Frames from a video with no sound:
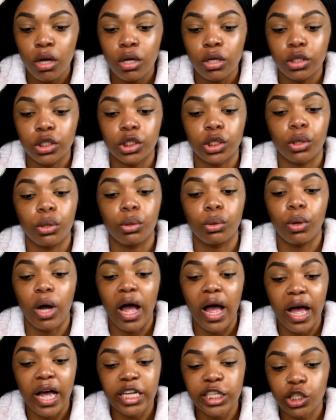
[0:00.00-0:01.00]
So
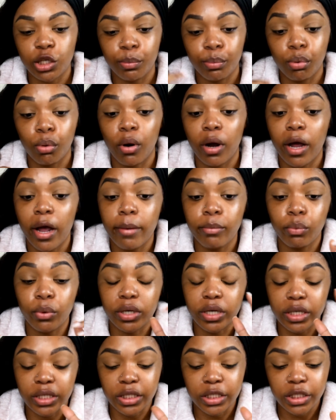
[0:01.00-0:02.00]
eyes are primed with
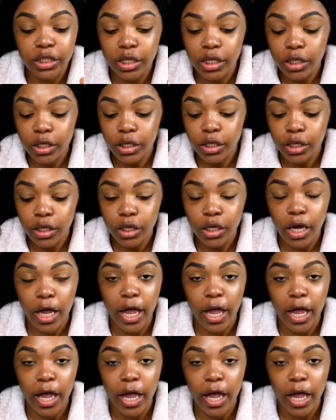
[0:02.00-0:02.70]
concealer,